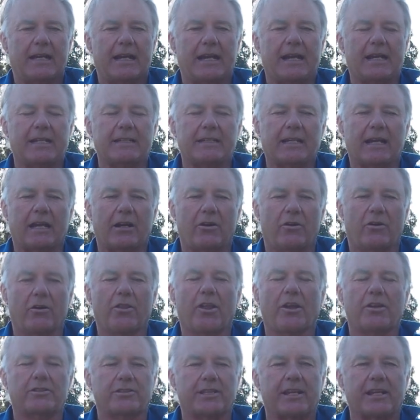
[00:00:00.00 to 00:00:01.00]
and all
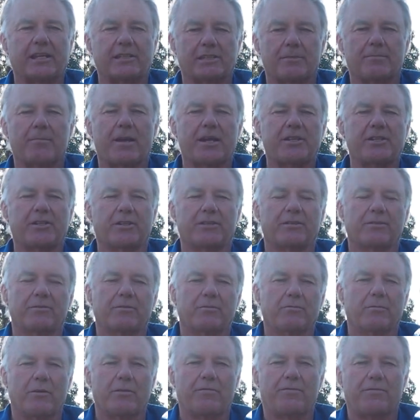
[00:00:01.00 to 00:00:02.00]
those things are measured
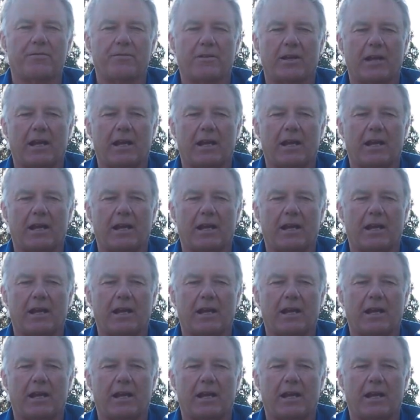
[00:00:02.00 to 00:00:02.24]
with